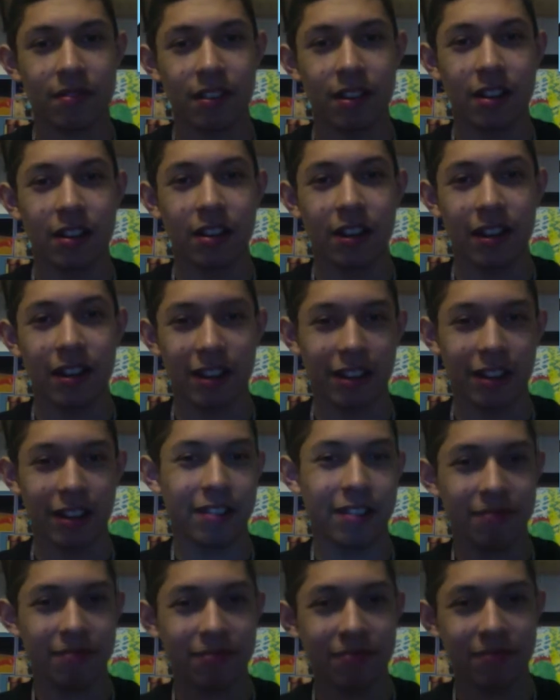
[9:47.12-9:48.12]
Okay,
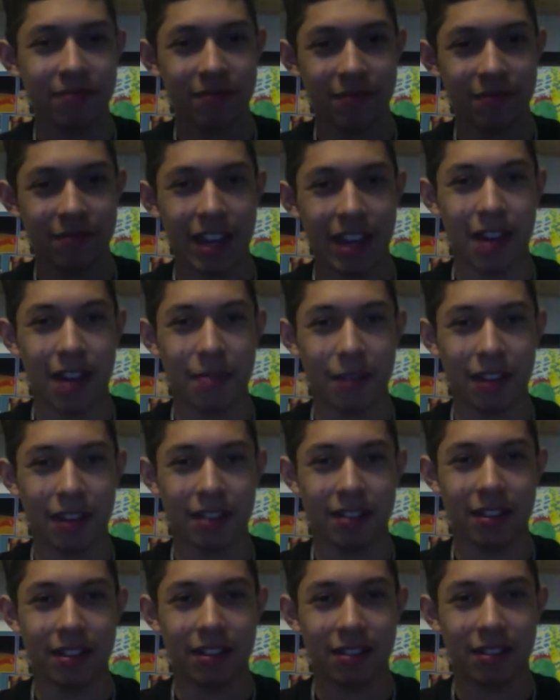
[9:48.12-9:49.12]
that makes
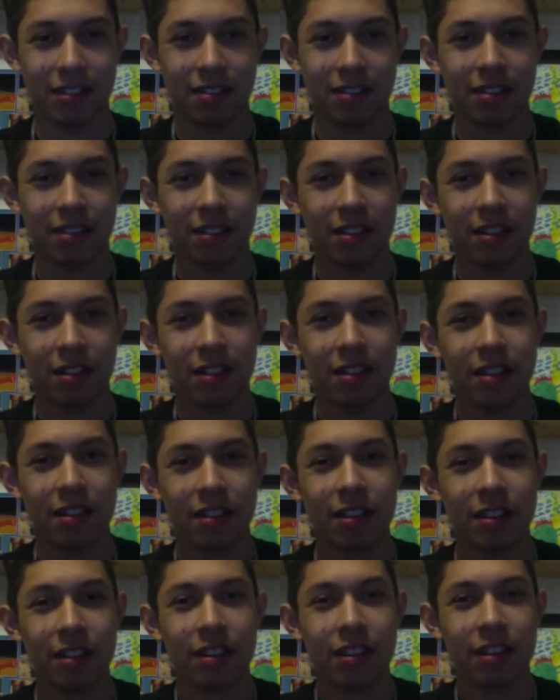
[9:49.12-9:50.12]
sense.
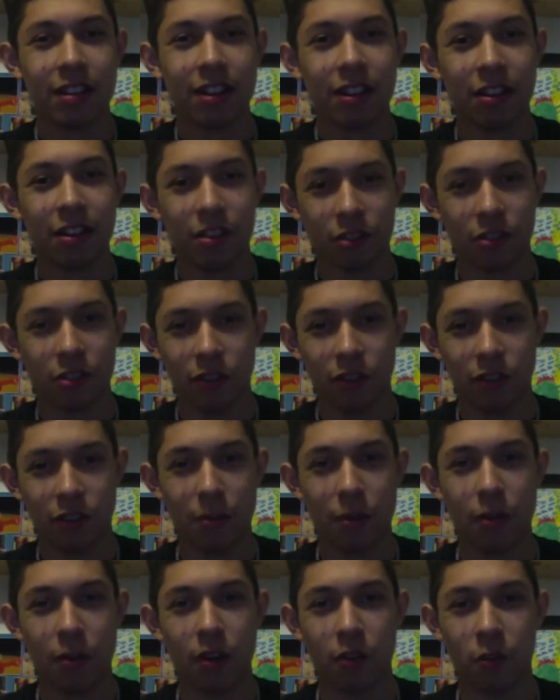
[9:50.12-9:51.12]
Oh crap,
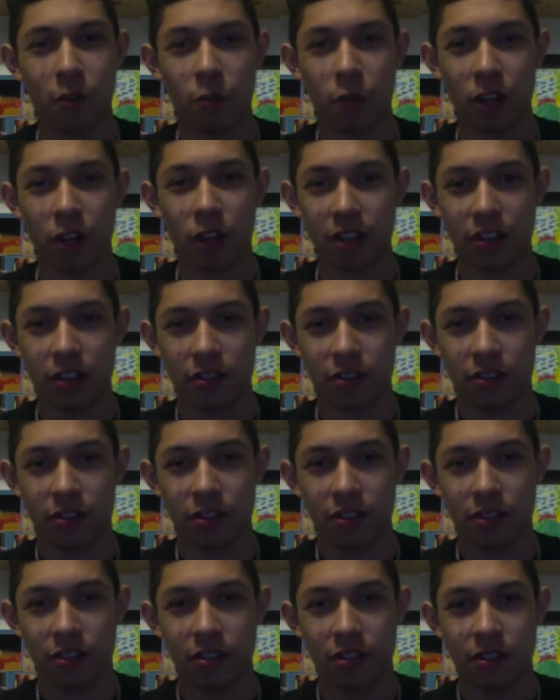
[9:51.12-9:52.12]
my one
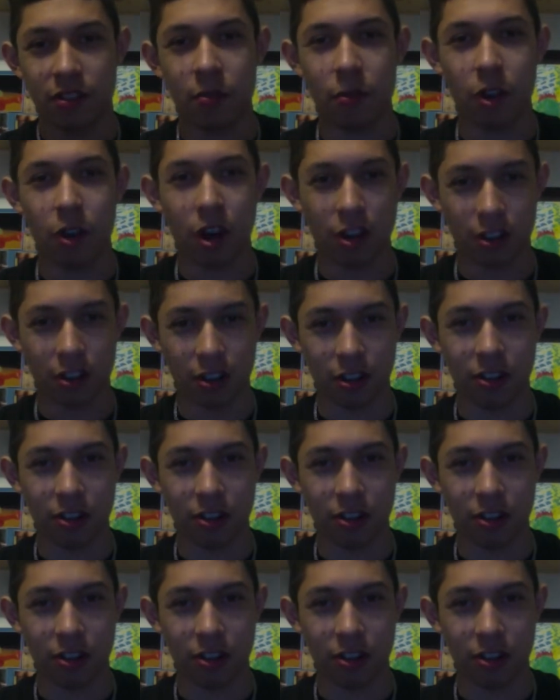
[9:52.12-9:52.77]
weakness. Water.